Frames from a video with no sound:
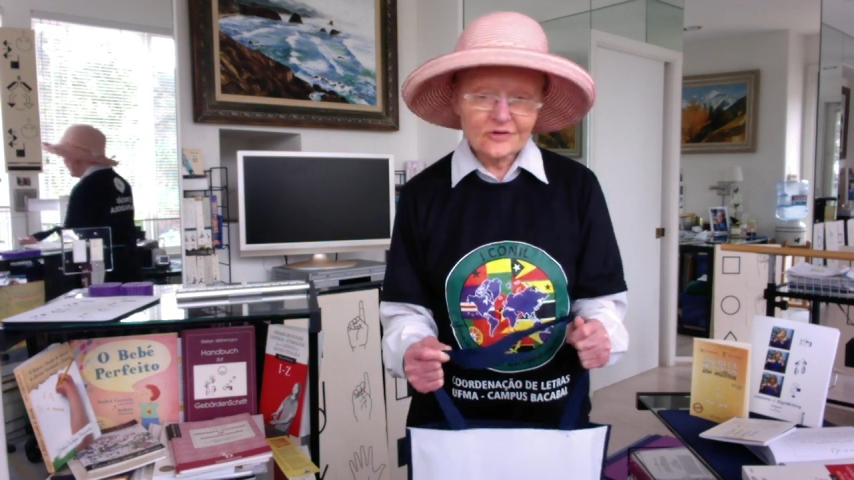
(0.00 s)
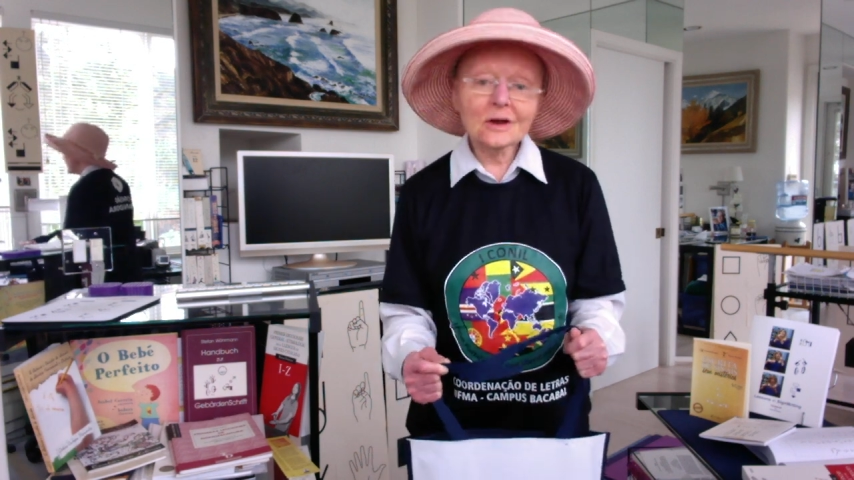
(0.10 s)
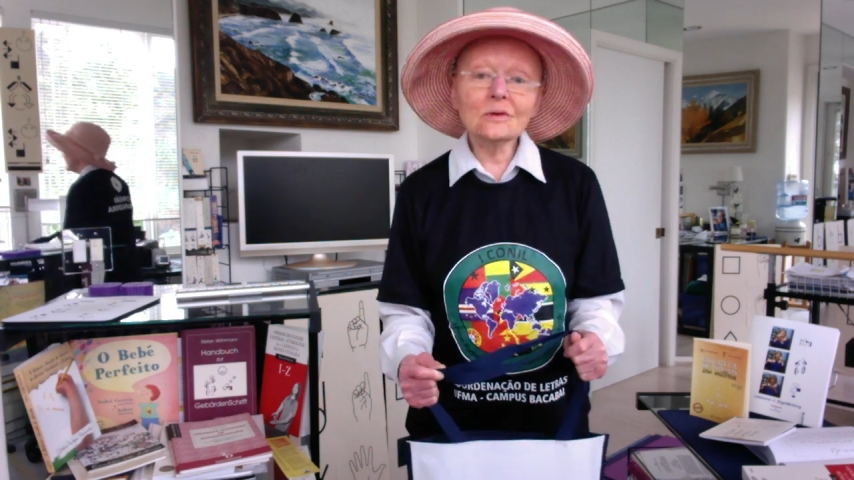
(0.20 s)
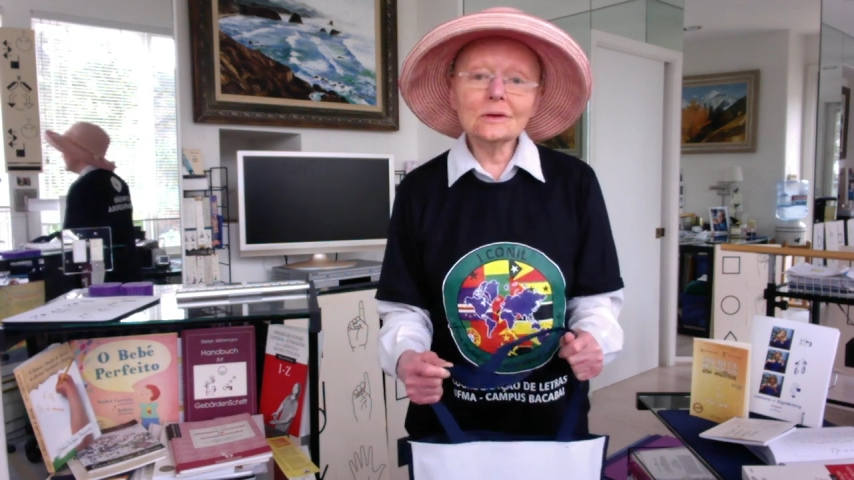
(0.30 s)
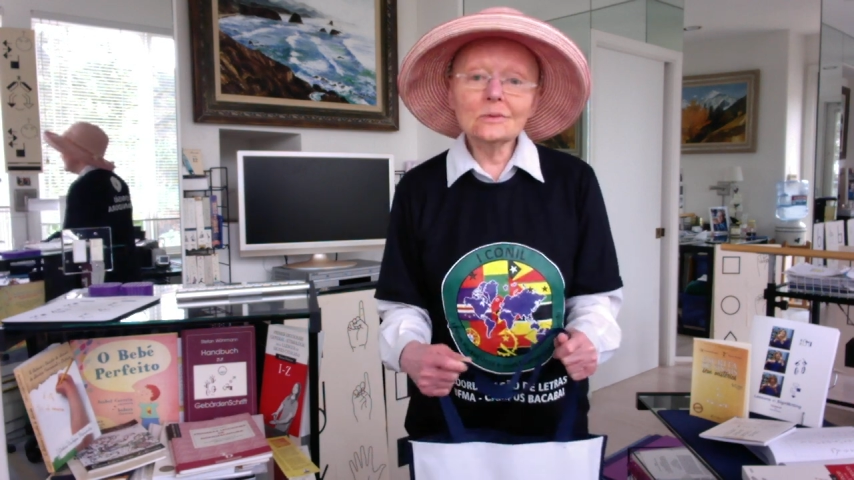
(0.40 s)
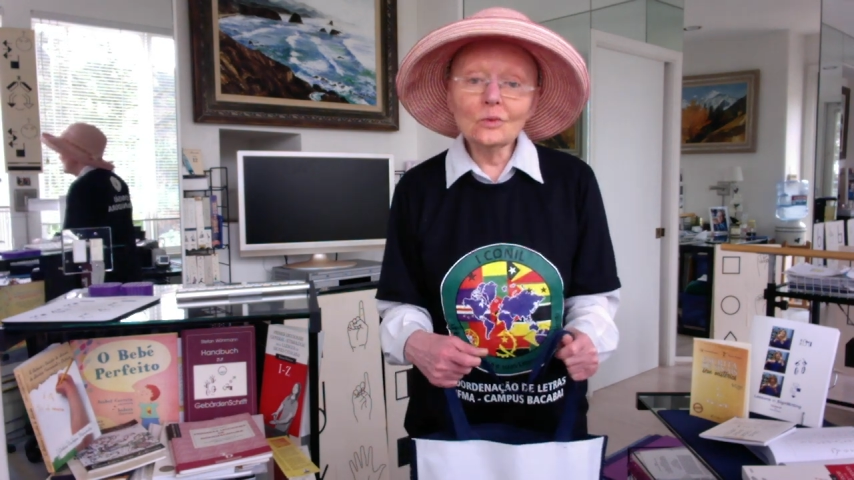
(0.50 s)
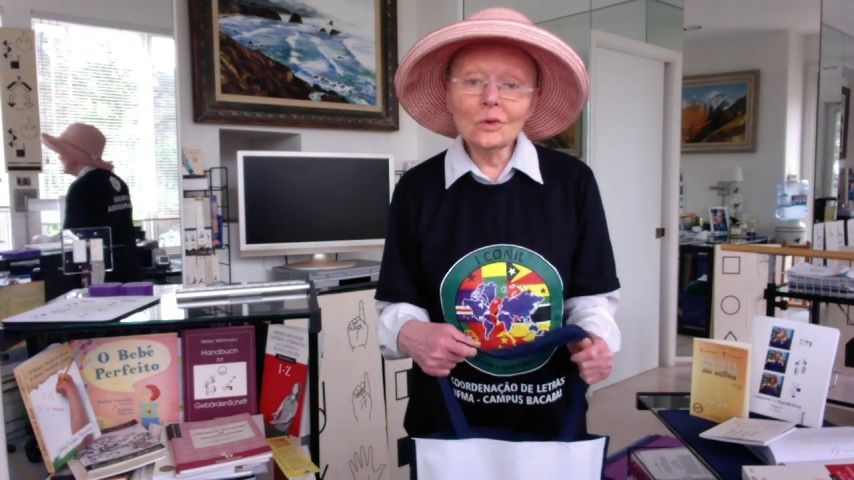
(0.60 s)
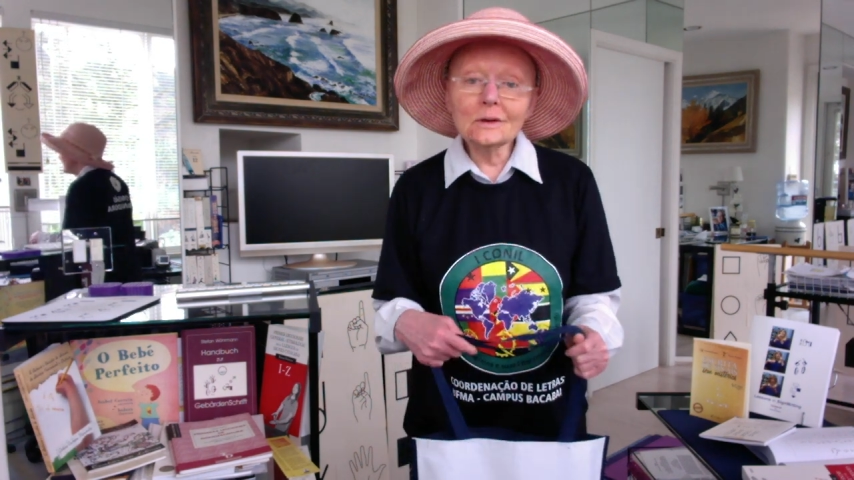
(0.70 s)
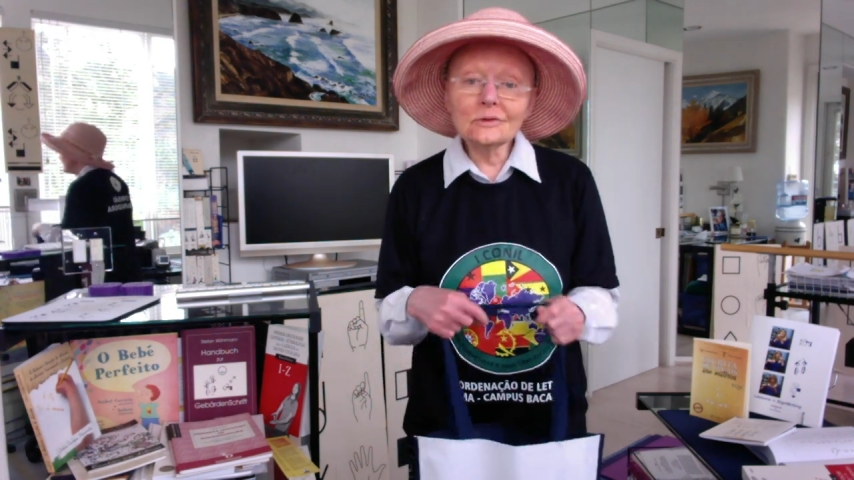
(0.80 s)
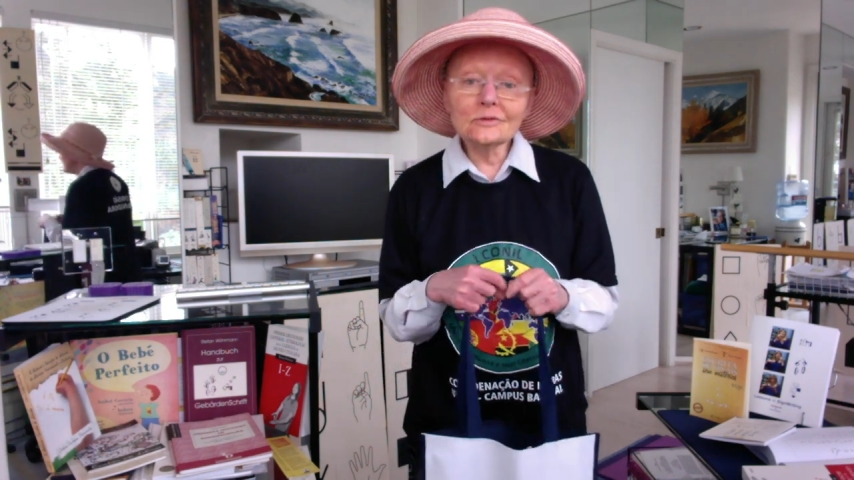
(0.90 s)
very
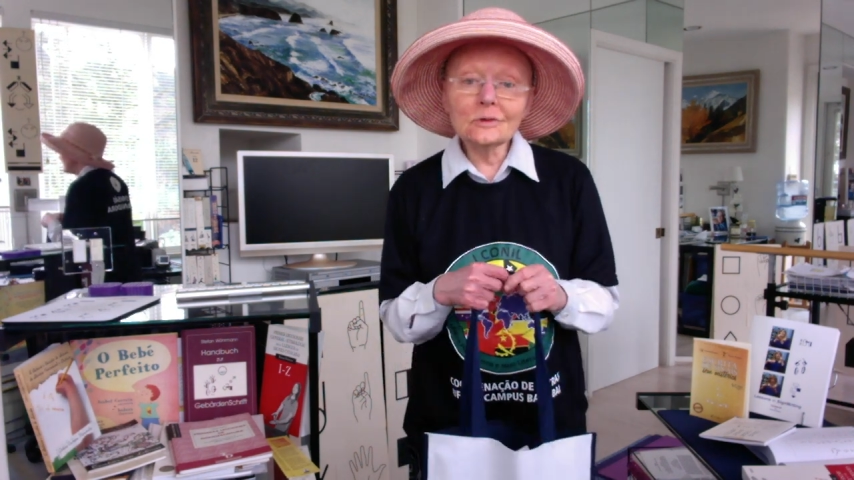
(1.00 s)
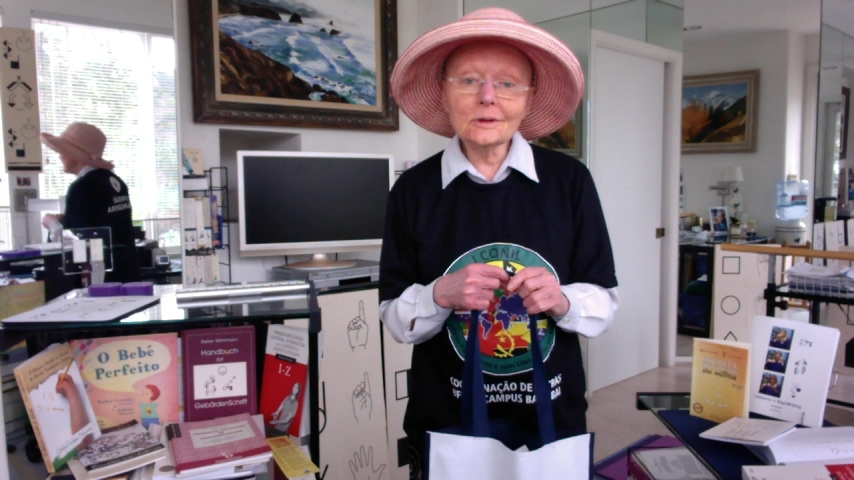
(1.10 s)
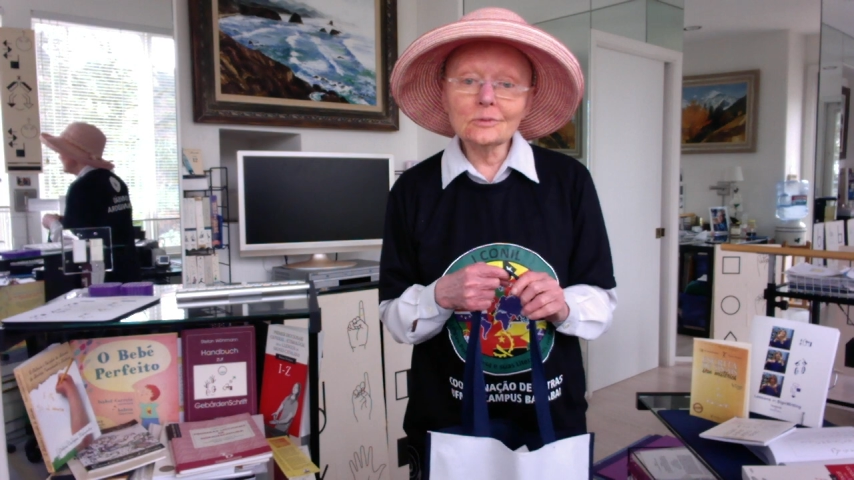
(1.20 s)
wonderful